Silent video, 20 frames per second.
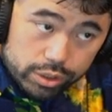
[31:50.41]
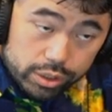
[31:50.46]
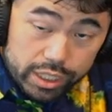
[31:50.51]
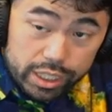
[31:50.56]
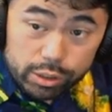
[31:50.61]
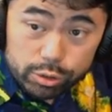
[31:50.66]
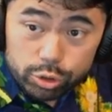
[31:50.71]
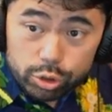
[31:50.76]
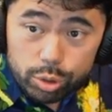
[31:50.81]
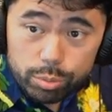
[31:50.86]
Thank
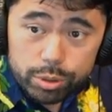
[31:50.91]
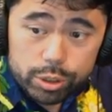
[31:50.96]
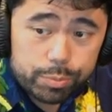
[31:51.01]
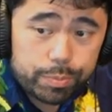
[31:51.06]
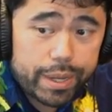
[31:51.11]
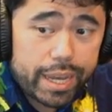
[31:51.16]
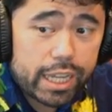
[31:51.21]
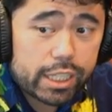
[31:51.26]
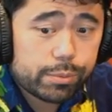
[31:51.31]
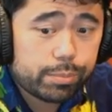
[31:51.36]
you so much,
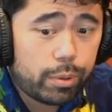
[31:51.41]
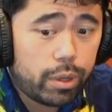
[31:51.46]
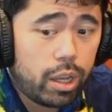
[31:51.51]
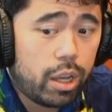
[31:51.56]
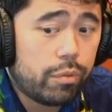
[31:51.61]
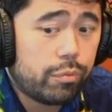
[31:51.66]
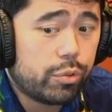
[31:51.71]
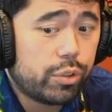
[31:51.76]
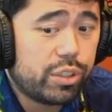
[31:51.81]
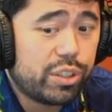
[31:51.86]
Past
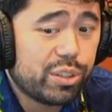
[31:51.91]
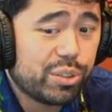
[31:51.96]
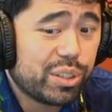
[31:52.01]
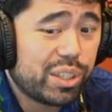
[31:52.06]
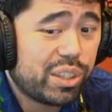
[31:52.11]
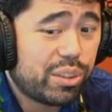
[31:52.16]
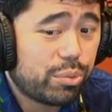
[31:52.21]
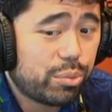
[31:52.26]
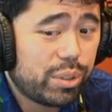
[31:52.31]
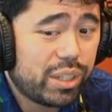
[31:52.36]
Pawn, for the nearly
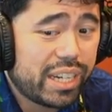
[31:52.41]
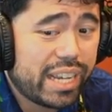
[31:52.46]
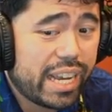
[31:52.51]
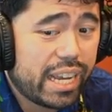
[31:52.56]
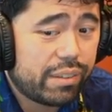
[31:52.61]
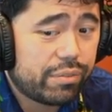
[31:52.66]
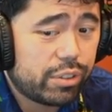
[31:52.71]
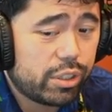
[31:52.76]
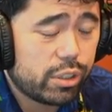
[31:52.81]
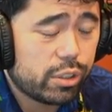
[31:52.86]

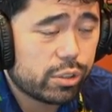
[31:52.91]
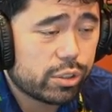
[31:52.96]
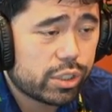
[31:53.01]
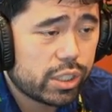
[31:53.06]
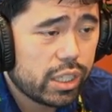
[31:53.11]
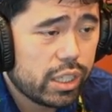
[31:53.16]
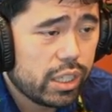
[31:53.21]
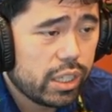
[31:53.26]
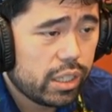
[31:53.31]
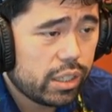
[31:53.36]
3.5 years.
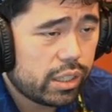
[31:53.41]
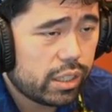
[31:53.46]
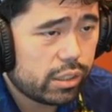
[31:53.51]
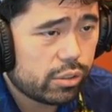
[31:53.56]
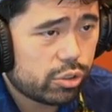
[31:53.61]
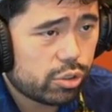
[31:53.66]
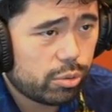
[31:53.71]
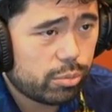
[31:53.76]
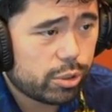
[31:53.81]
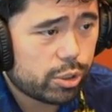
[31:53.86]
Thank you
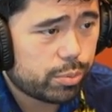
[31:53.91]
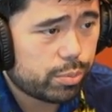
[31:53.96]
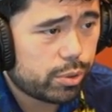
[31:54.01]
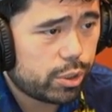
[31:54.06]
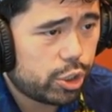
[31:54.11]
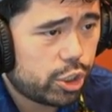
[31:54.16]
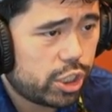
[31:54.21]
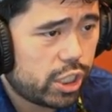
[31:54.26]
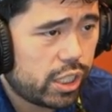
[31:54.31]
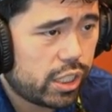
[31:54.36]
so much.
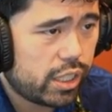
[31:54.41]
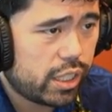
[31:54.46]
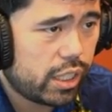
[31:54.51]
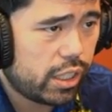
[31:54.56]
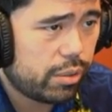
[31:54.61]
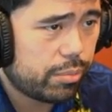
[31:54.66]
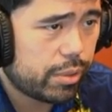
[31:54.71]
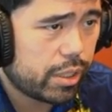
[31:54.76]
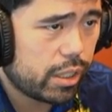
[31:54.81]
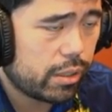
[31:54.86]
Appreciate it. Thank
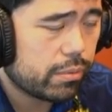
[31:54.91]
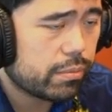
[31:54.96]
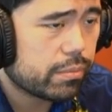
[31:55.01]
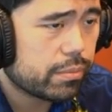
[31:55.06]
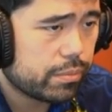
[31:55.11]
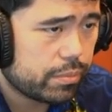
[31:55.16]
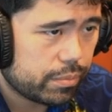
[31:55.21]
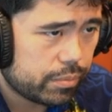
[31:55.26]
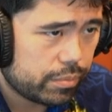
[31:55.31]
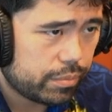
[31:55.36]
you, man.
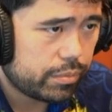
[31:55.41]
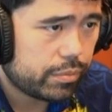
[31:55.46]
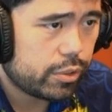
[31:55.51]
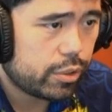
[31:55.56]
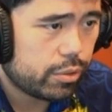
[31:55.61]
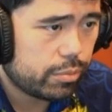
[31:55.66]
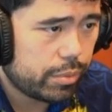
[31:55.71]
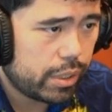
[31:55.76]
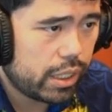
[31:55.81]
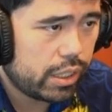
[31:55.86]

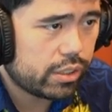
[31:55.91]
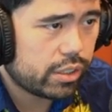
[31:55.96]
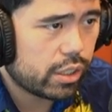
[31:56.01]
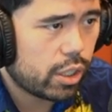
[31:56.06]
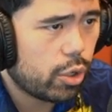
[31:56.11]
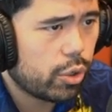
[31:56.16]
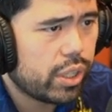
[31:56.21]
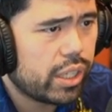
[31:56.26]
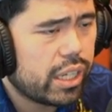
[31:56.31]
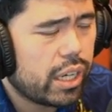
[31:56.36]
Amazing.
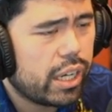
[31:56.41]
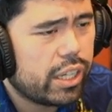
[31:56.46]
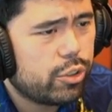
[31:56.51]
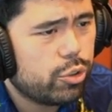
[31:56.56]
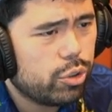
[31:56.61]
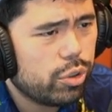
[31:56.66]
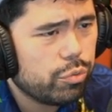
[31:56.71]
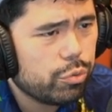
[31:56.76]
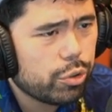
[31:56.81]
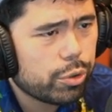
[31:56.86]
Okay, now I do
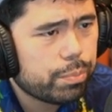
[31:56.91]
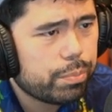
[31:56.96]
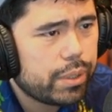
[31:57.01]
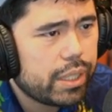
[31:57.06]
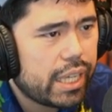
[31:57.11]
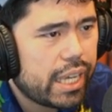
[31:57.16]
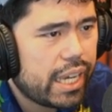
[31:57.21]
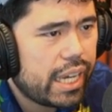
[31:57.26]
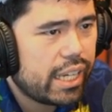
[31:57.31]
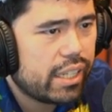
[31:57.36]
have rook
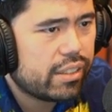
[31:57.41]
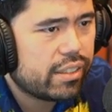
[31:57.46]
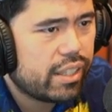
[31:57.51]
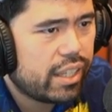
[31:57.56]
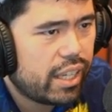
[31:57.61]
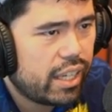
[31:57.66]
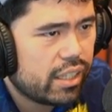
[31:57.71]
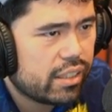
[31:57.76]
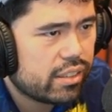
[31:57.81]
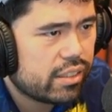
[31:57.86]
b8.
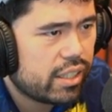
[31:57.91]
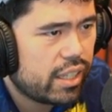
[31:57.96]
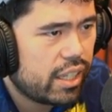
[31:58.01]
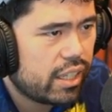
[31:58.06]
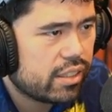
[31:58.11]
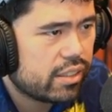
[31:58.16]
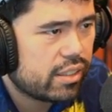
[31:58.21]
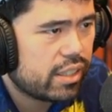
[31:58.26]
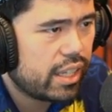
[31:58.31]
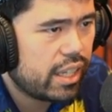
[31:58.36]
Takes,
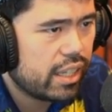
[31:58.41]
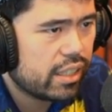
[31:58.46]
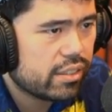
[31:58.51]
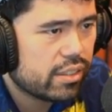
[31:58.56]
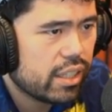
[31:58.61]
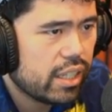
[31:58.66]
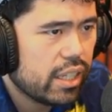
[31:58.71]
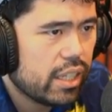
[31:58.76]
takes, takes.